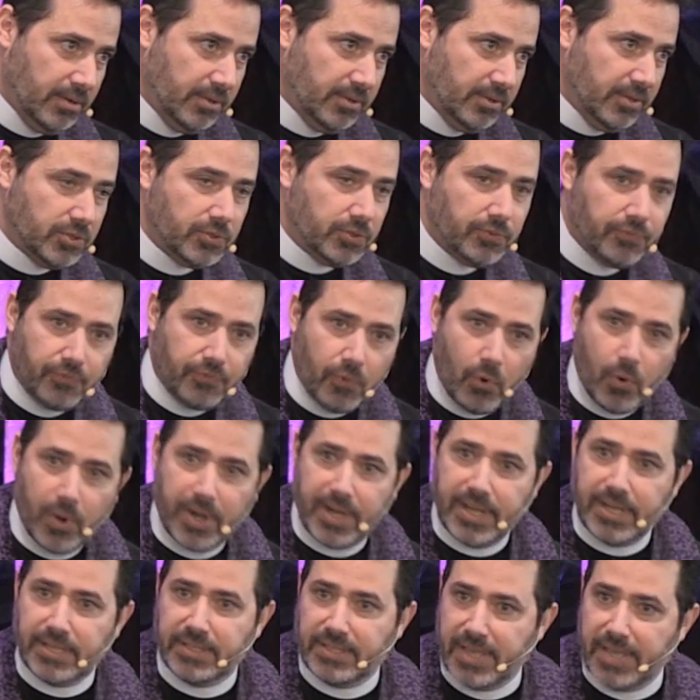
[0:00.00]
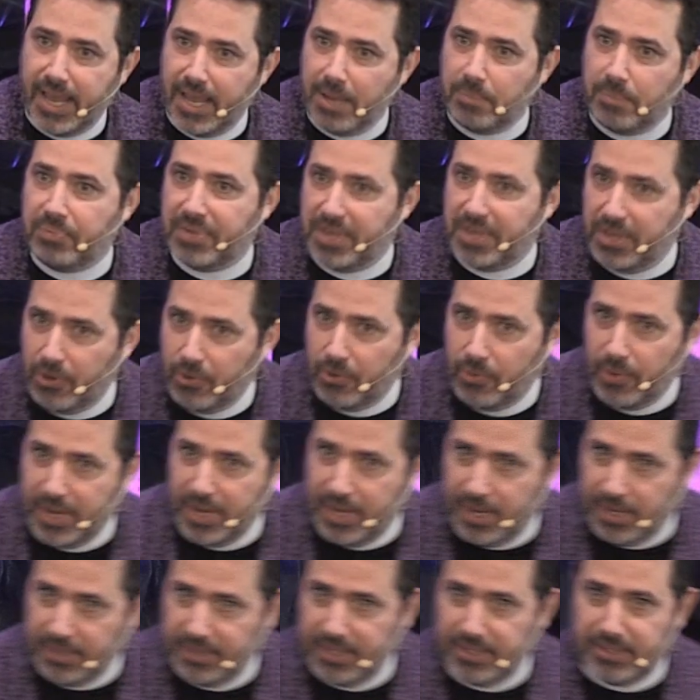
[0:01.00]
this 40-day
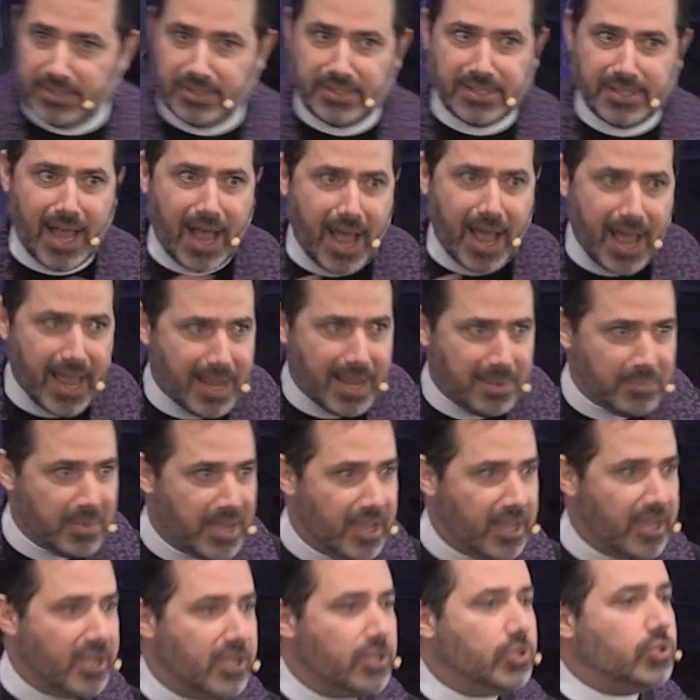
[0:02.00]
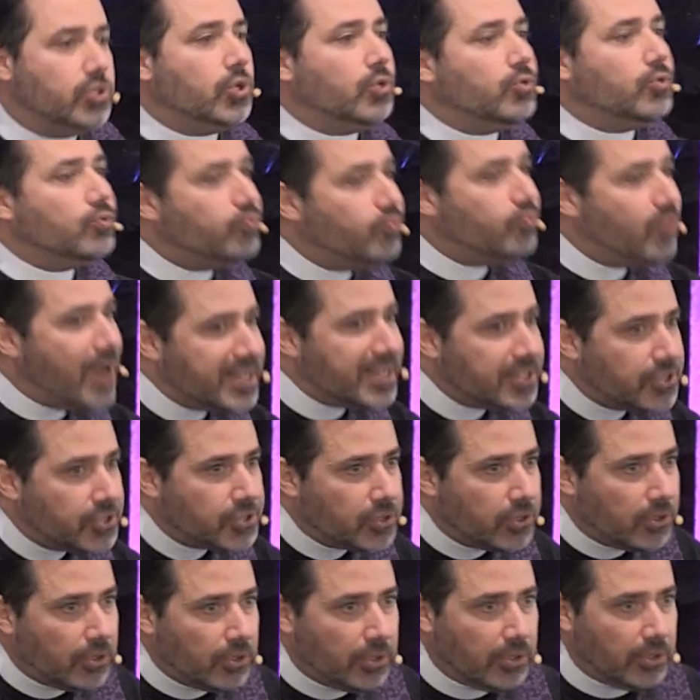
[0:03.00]
period, this time to
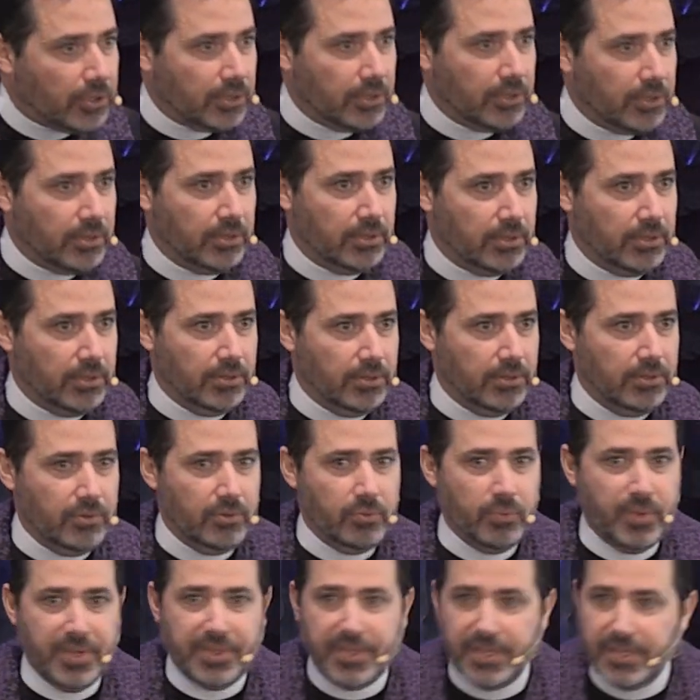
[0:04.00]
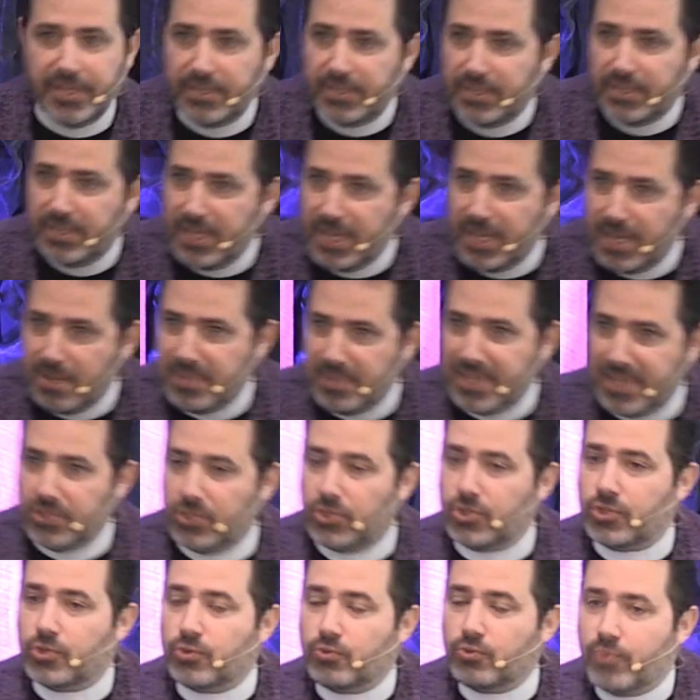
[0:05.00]
wrestle with his
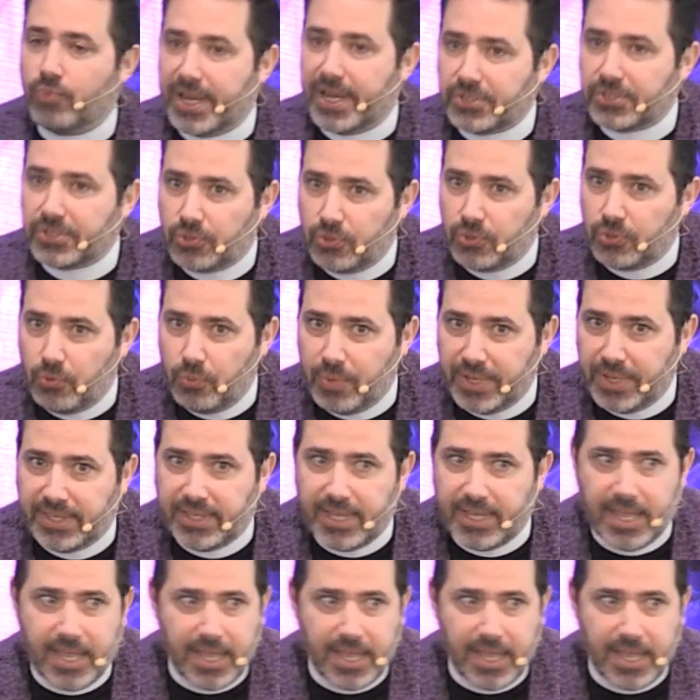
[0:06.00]
demons, to wrestle with the